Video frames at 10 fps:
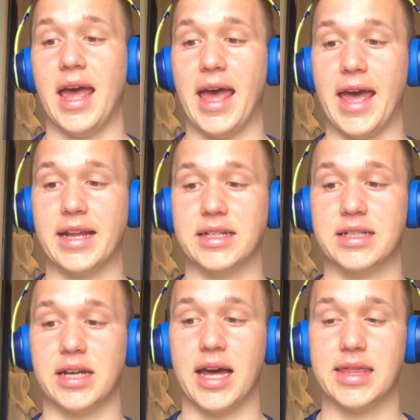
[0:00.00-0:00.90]

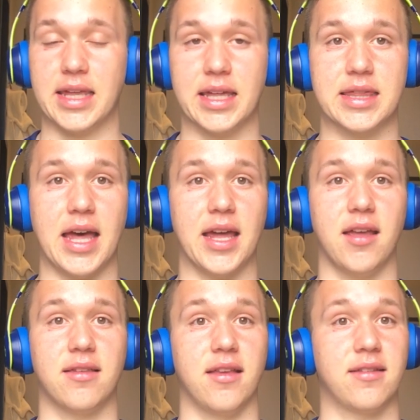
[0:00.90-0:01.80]
And I think that
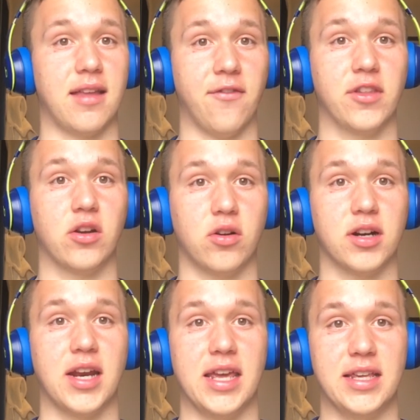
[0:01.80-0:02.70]
it's definitely
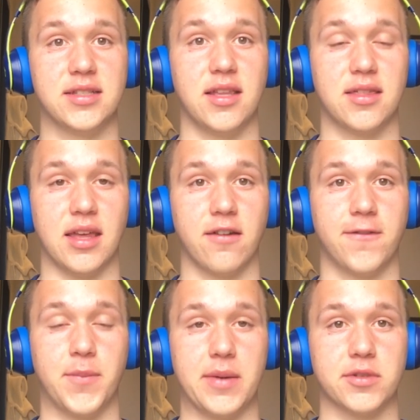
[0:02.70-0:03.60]
not an easy
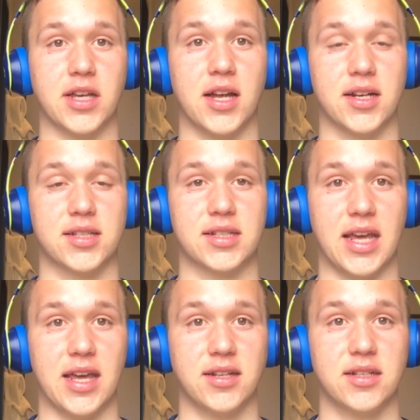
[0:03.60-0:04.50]
thing for people to
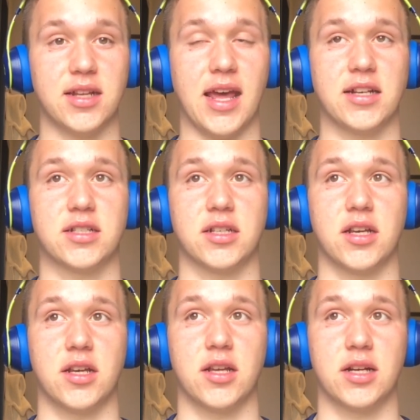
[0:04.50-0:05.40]
understand and
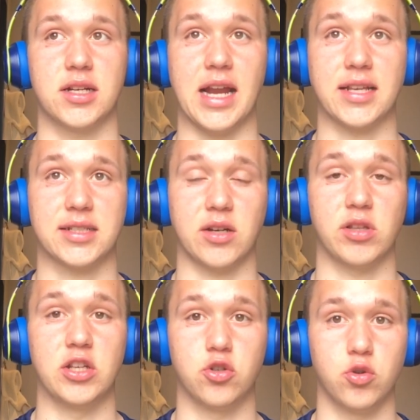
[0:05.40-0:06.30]
to
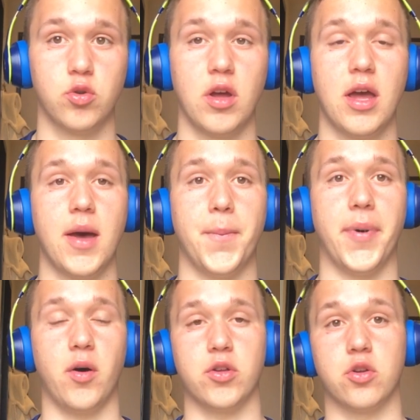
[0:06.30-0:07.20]
necessarily do.
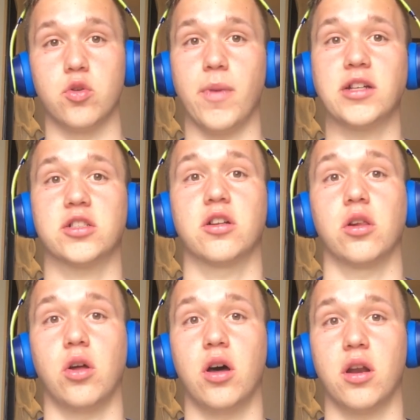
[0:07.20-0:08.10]
But you
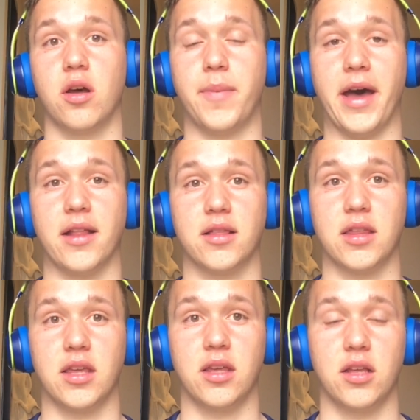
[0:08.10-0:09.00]
mentioned a lot about
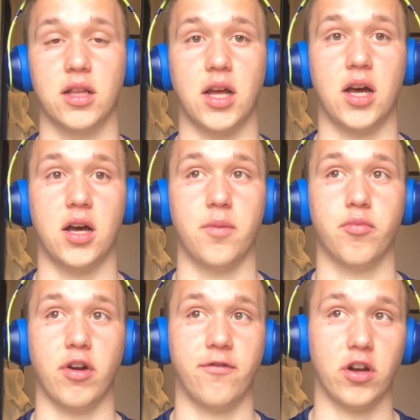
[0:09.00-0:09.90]
the
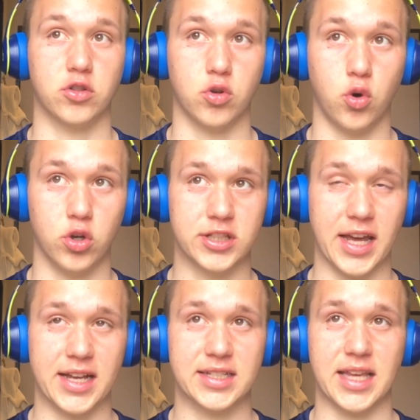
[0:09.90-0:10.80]
prefrontal
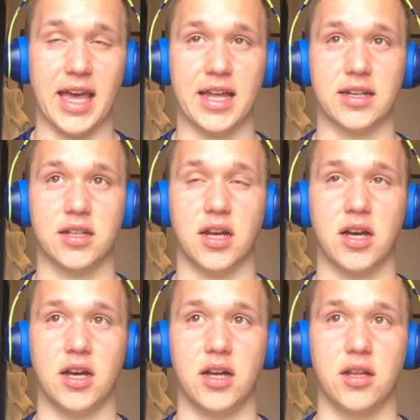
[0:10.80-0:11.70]
cortex and
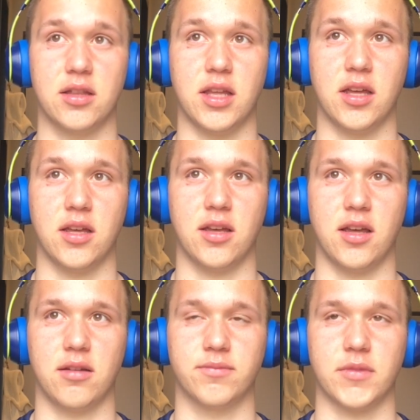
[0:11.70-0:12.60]
I
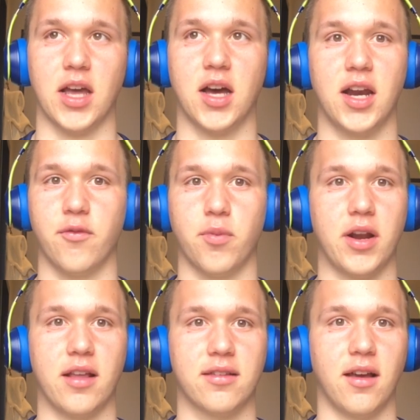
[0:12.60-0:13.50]
can't even
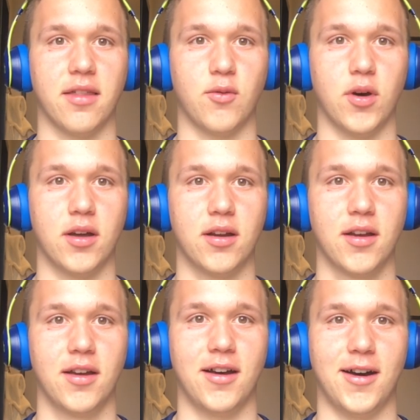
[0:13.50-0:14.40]
pronounce the other
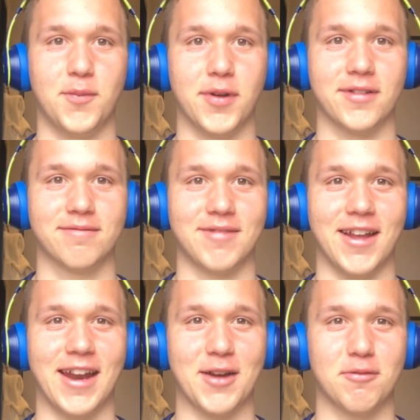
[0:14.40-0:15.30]
word, but
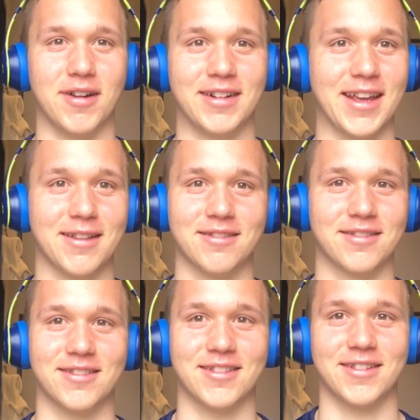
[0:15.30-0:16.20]

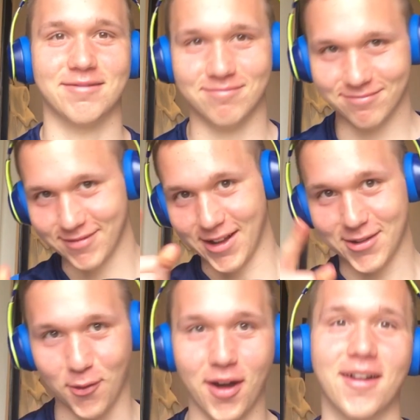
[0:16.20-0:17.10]

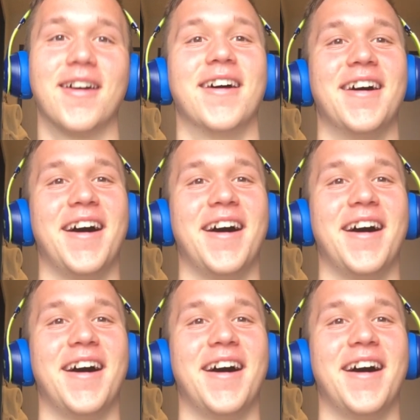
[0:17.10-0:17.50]
that's the one.